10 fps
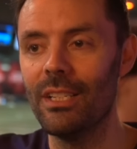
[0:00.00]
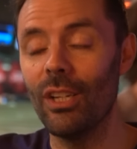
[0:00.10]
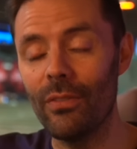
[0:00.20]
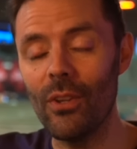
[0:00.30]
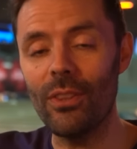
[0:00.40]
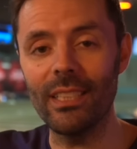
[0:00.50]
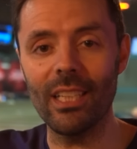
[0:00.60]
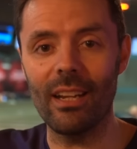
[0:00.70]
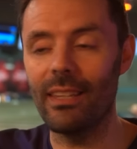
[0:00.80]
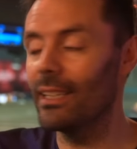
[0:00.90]
So a few things I
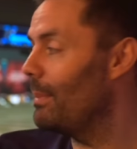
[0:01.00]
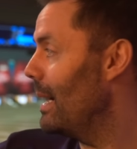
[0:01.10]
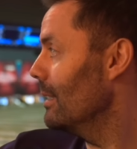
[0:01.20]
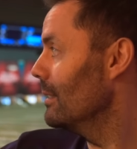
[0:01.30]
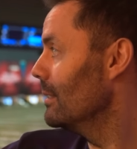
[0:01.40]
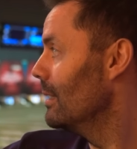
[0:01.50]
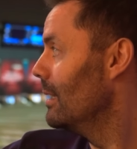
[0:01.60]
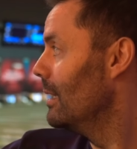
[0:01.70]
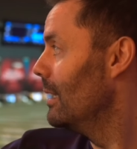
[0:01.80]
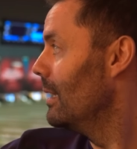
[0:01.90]
got to think about.
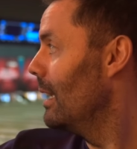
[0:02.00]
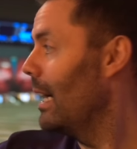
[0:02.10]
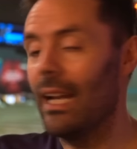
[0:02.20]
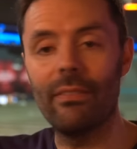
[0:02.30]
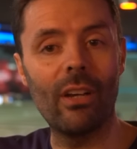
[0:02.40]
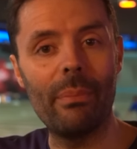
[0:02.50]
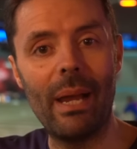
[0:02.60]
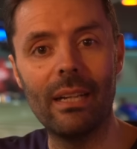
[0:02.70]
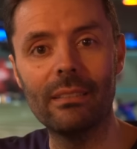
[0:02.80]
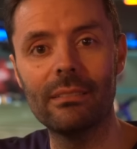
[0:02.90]
I've got
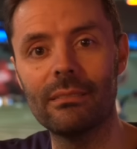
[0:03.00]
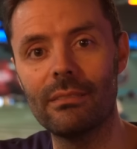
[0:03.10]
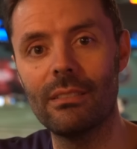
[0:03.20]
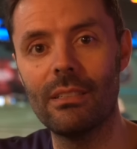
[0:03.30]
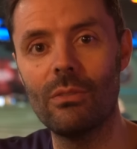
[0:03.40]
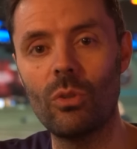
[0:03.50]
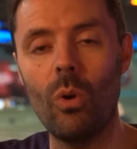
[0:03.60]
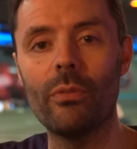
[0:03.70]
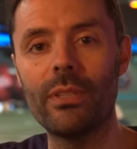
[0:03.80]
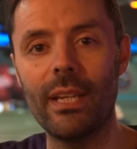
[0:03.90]
about
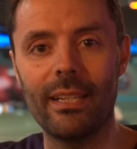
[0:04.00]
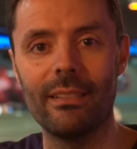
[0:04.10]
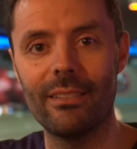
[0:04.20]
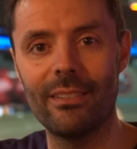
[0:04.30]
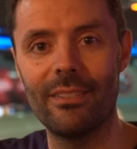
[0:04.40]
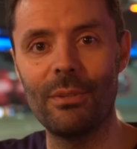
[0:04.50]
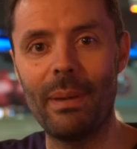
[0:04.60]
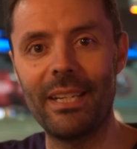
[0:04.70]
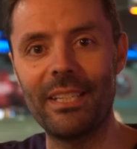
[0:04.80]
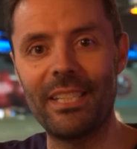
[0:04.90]
12 seconds to
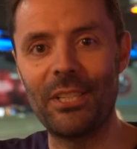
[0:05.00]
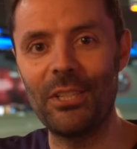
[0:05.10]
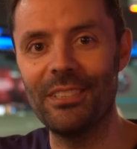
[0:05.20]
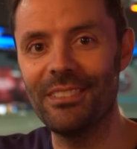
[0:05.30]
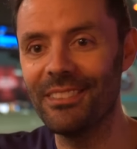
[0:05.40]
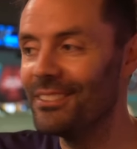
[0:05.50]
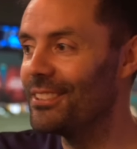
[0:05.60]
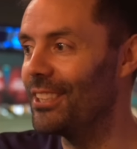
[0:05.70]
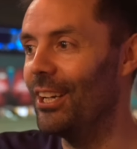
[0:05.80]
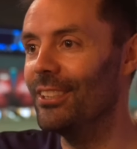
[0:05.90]
make a decision.
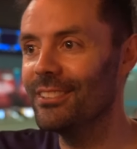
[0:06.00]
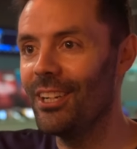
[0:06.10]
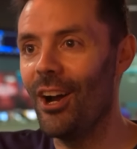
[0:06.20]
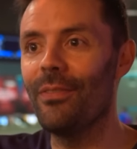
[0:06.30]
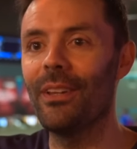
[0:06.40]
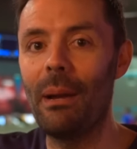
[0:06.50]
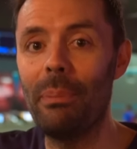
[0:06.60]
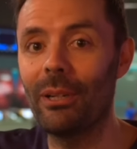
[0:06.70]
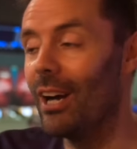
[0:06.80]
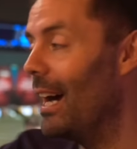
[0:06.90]
So hopefully I
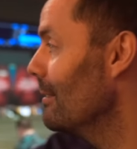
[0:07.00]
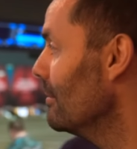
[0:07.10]
pick right.